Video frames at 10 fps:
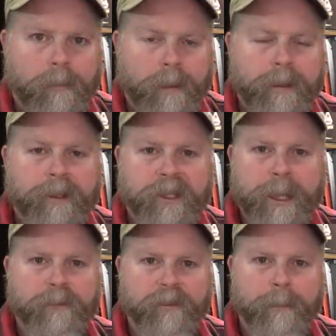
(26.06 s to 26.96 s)
Okay, this
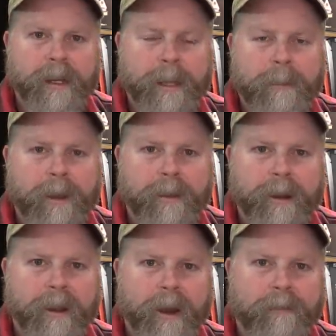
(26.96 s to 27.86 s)
stems from an email that
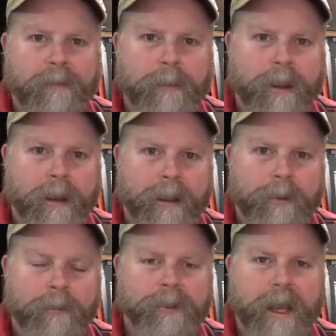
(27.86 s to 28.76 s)
I got from a guy
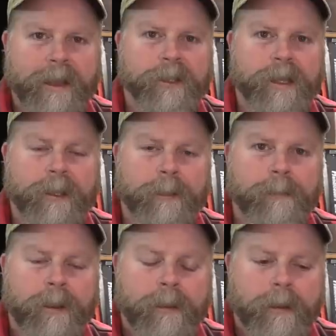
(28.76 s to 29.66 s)
who was
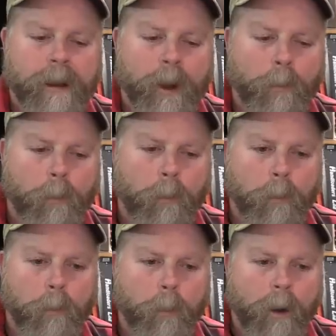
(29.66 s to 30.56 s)
asking
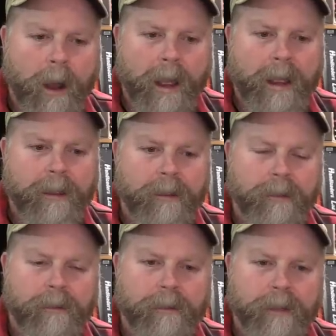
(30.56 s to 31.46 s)
why,
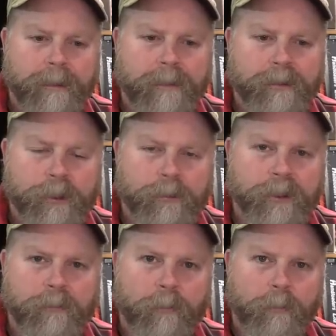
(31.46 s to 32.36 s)
if he's
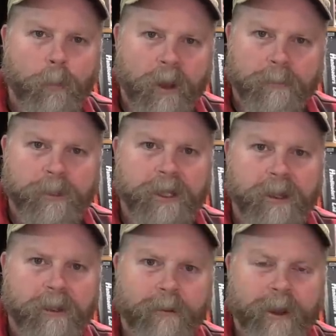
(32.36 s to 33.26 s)
using one
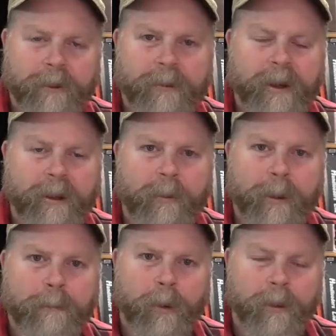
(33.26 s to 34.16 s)
particular 180
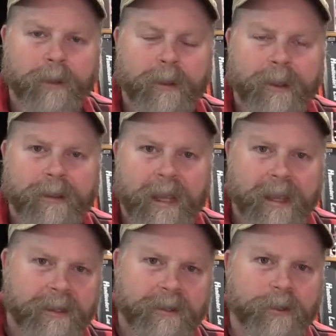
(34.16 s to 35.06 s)
grain bullet,
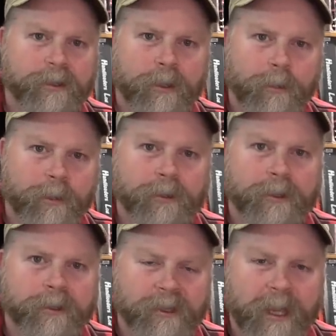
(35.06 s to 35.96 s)
can't he just load it to
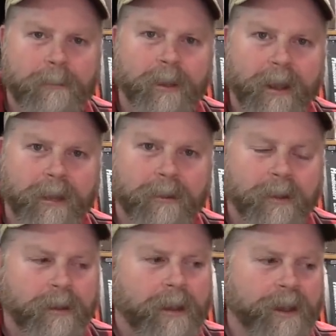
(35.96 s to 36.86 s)
the same length
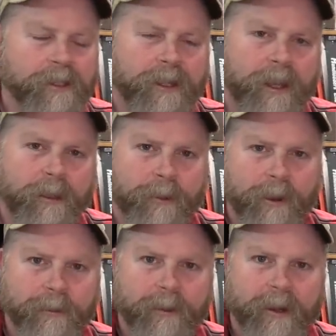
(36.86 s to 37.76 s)
as any other
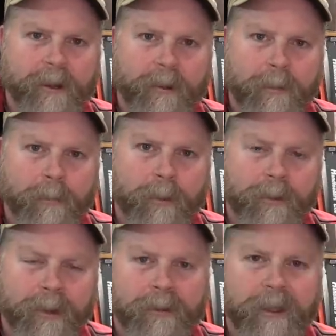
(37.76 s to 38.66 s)
180 grain bullet?
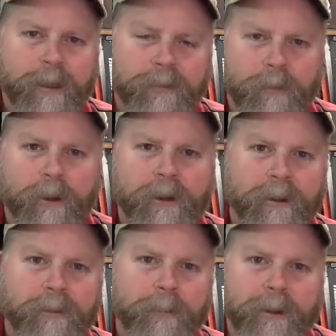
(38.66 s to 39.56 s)
And I think he was working on
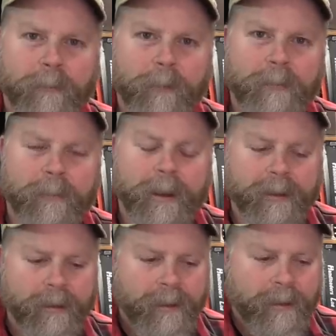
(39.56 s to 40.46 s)
a 300 Win Mag.